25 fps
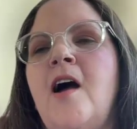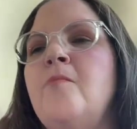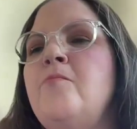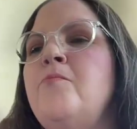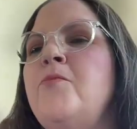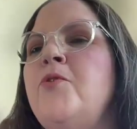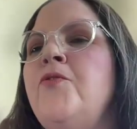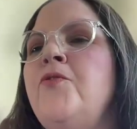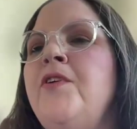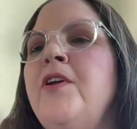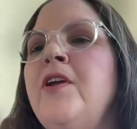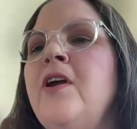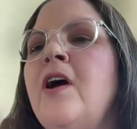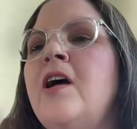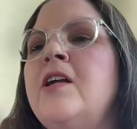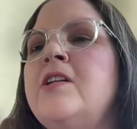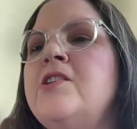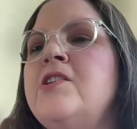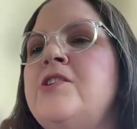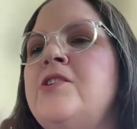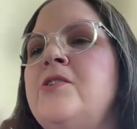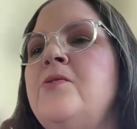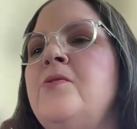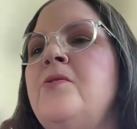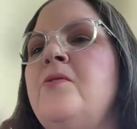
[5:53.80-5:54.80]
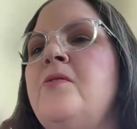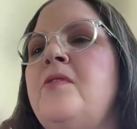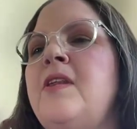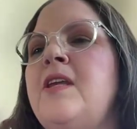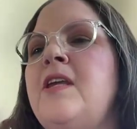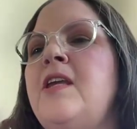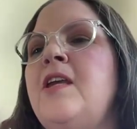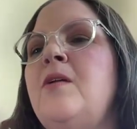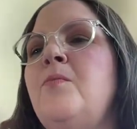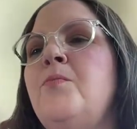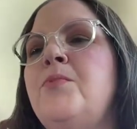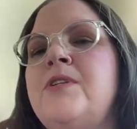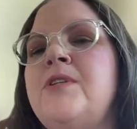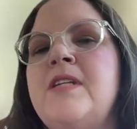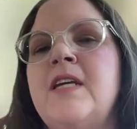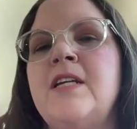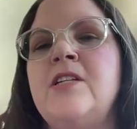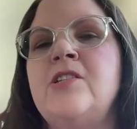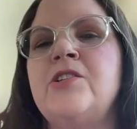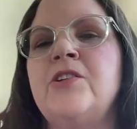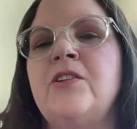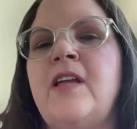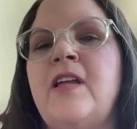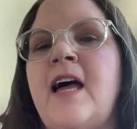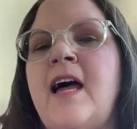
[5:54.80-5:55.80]
Moving on to the
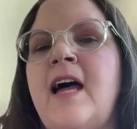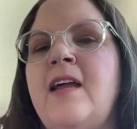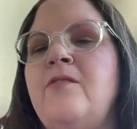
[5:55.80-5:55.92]
potential